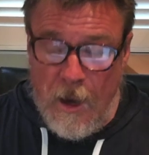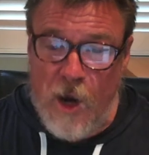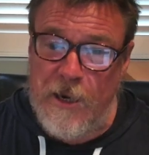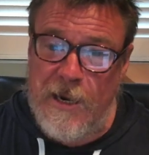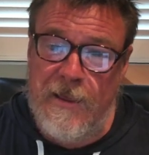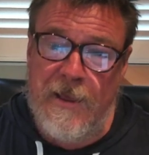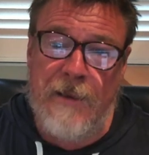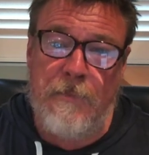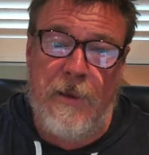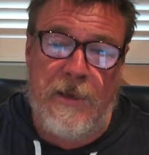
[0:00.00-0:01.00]
Oh, g'day
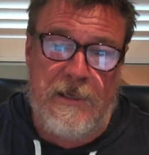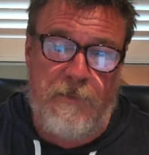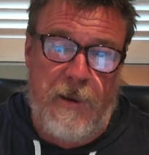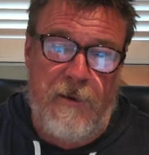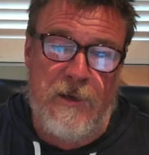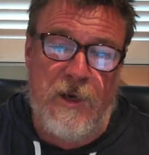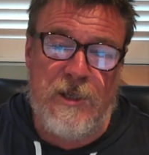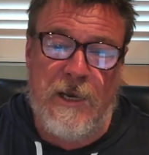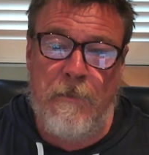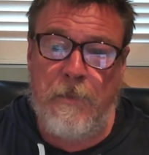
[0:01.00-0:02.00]
there, it's Baron
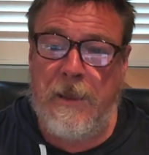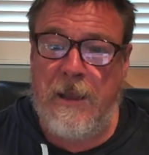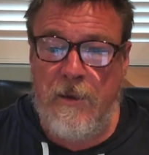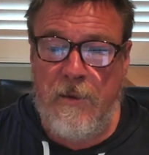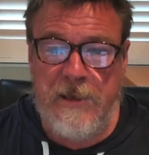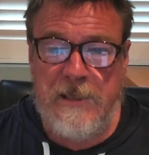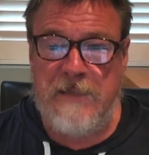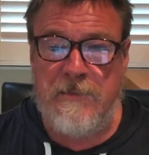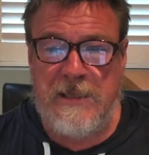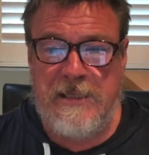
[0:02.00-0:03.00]
Dodger. This
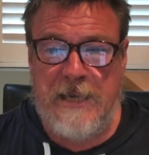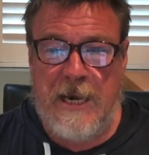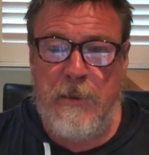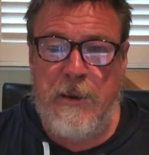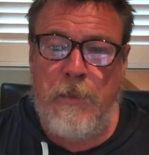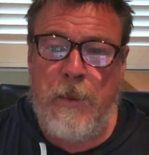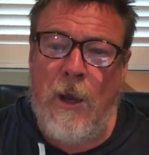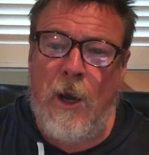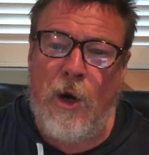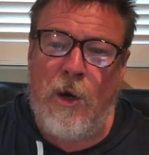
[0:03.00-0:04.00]
is my statement
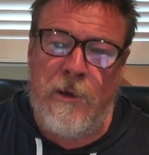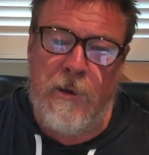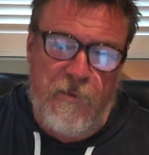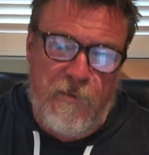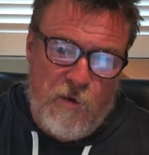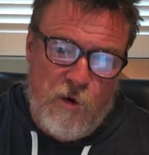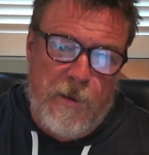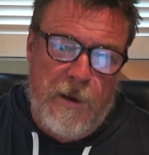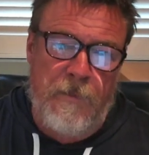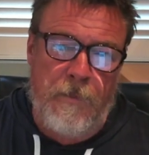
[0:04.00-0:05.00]
on
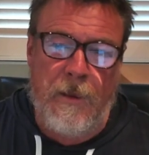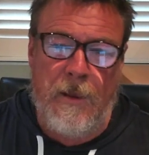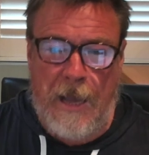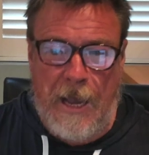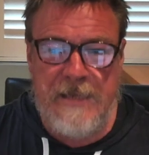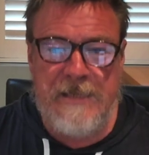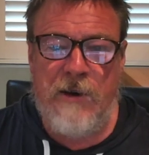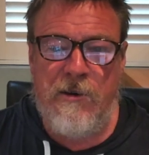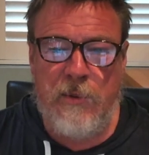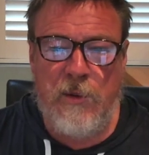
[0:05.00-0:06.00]
former
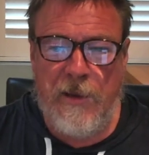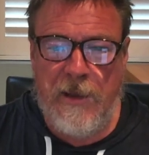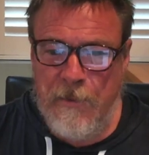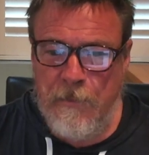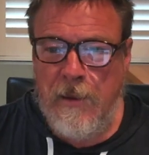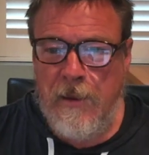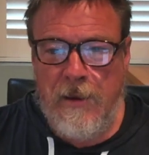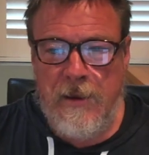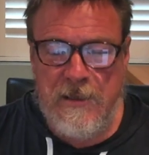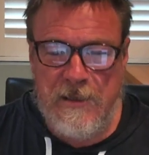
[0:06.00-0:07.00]
ASIO employee,
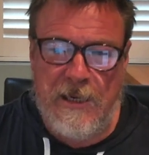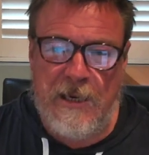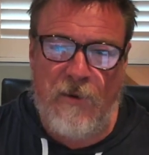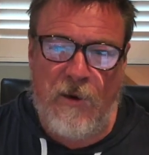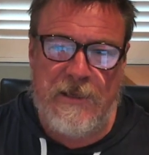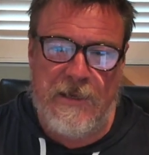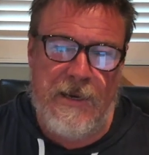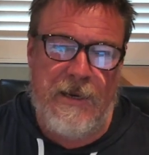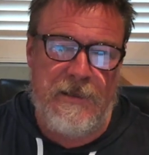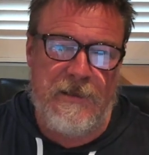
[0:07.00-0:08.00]
Steve
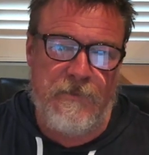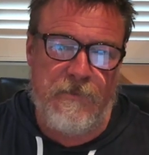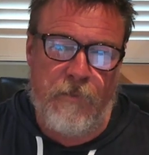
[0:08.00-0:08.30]
Iasonidis.